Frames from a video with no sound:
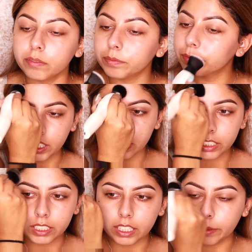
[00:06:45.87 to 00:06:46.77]
I did
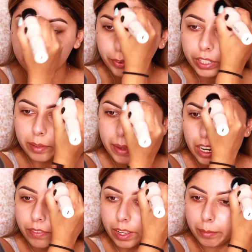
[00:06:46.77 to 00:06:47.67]
see it really
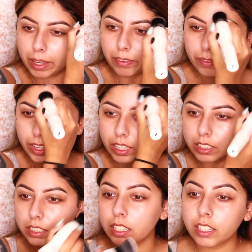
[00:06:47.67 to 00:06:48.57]
mattify my
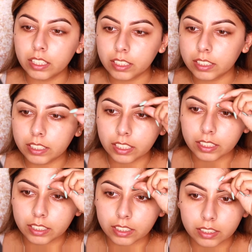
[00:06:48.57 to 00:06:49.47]
face.
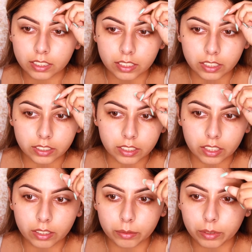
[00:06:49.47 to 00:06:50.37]
6. Here's
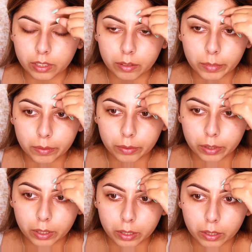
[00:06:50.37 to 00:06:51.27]
another one on my
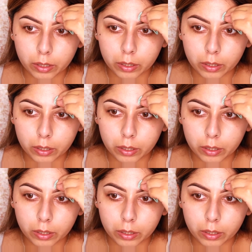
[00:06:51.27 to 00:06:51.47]
forehead.